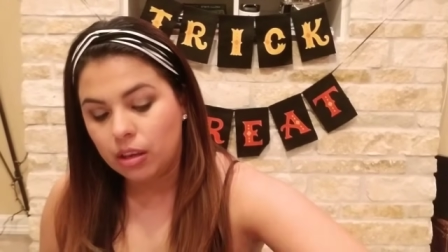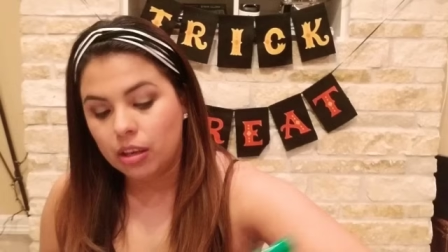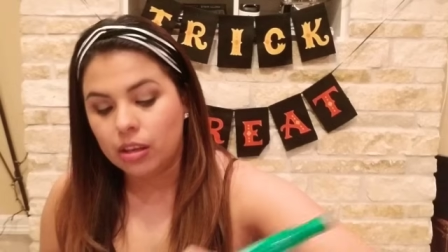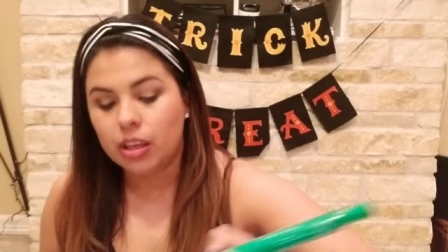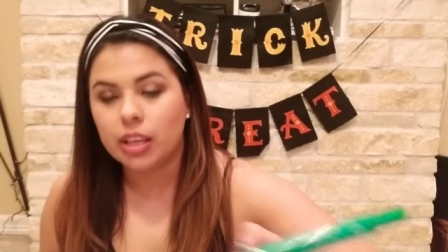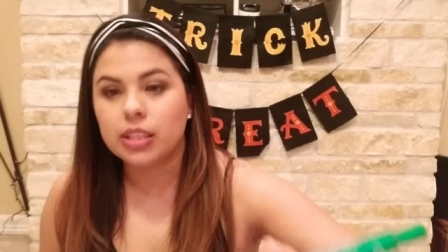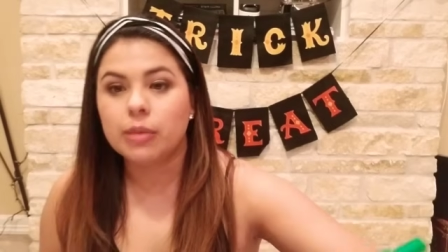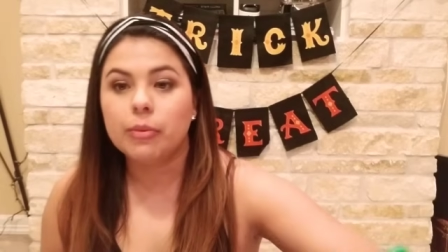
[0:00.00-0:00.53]

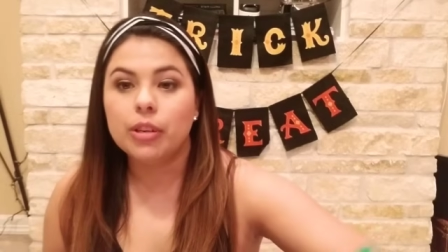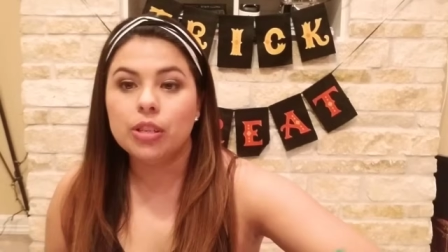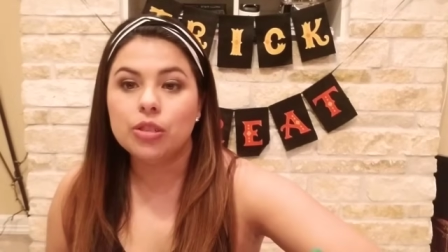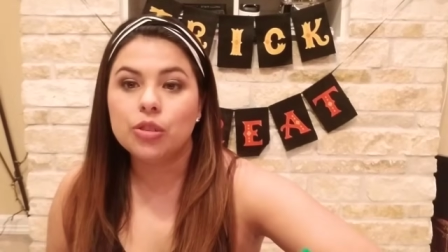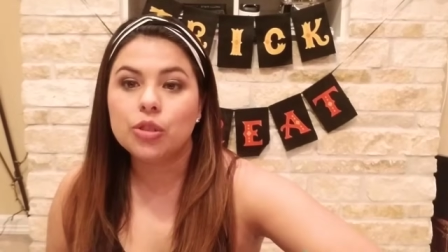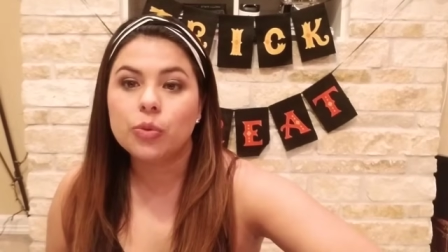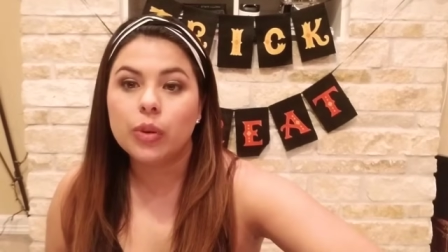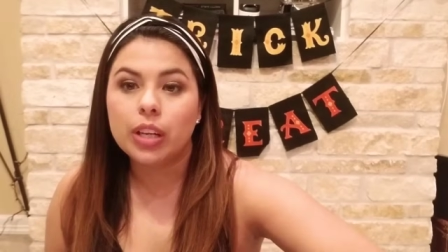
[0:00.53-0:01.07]
Next, I'm going to do
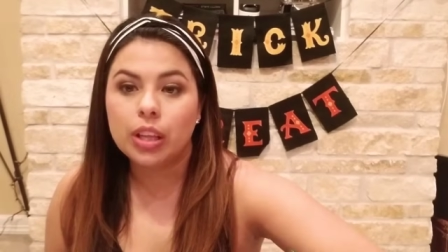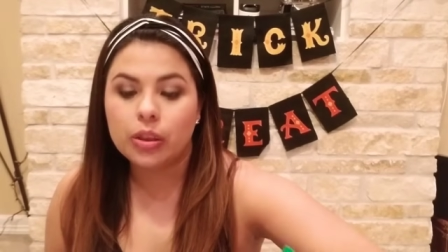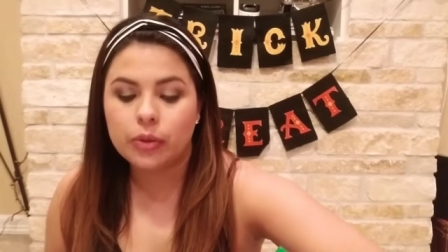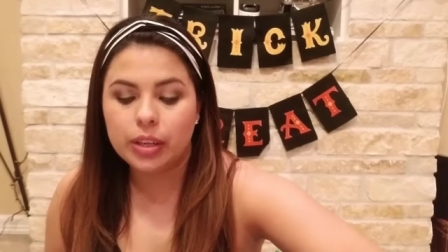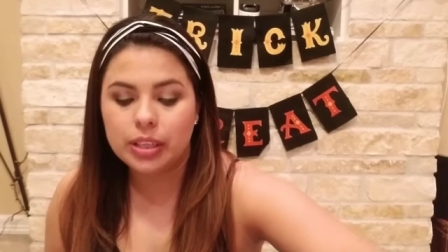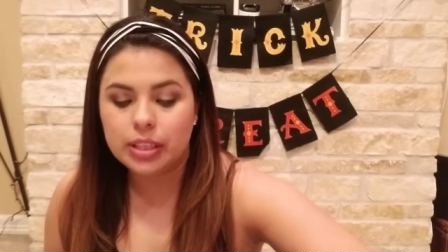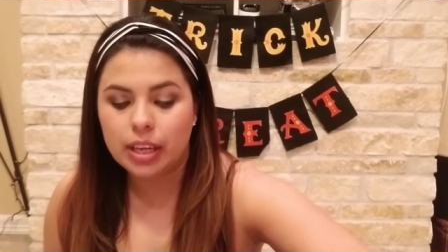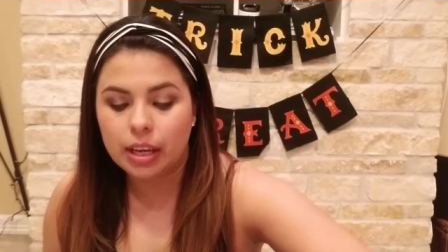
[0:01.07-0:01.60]
23
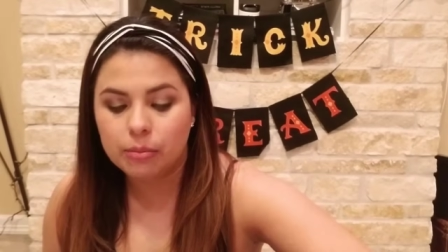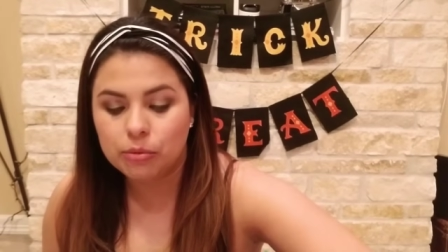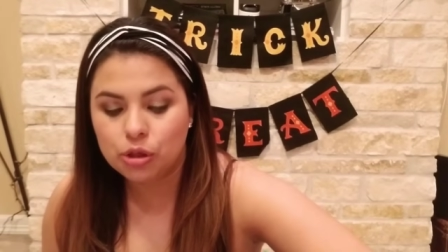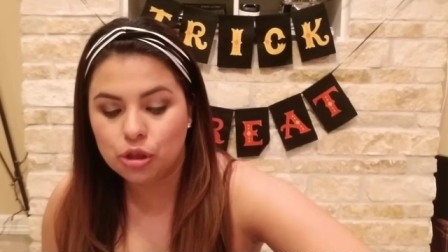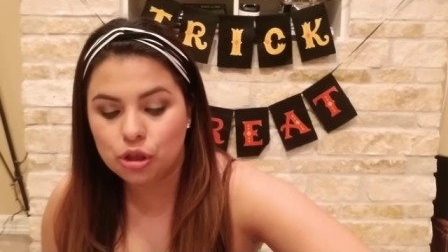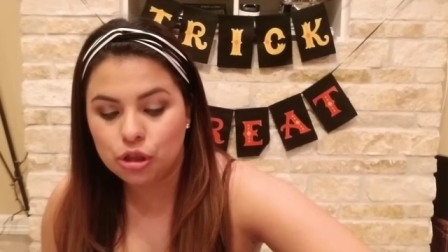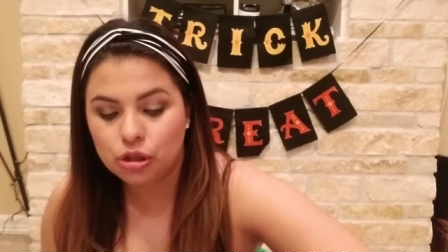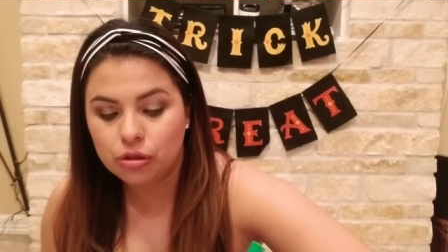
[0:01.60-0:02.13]
times
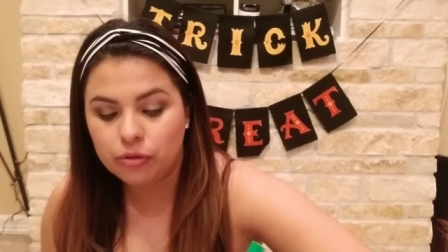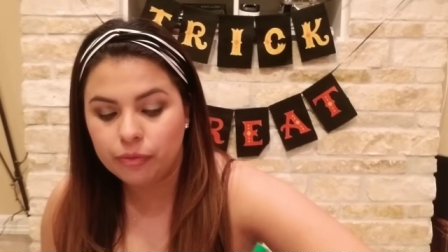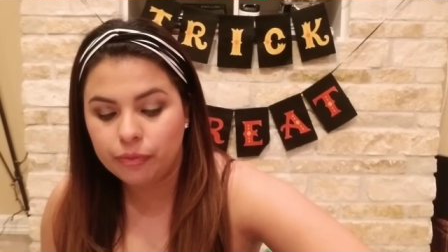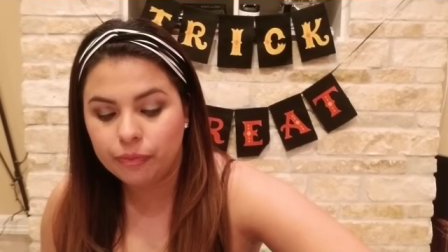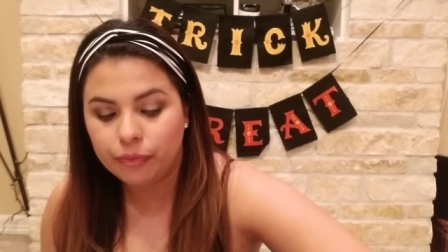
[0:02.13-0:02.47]
2.